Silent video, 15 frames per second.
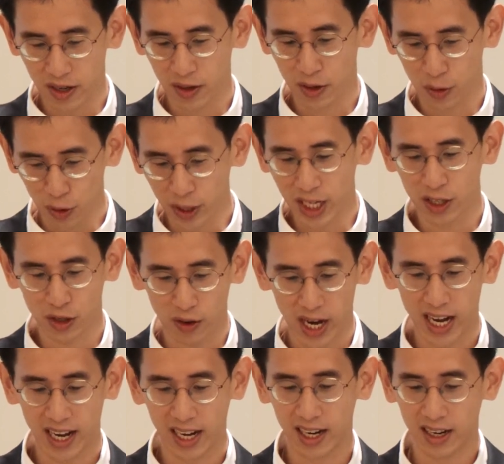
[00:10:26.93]
grueling
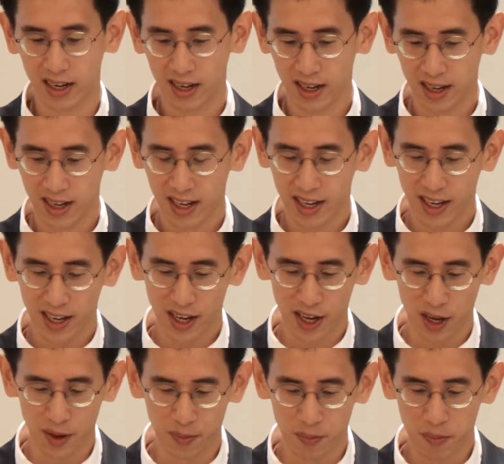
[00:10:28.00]
training
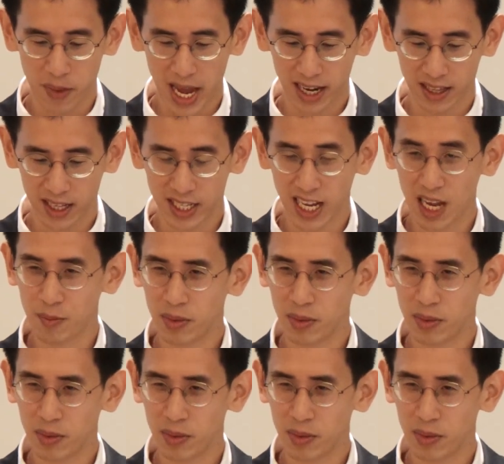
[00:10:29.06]
back in the day.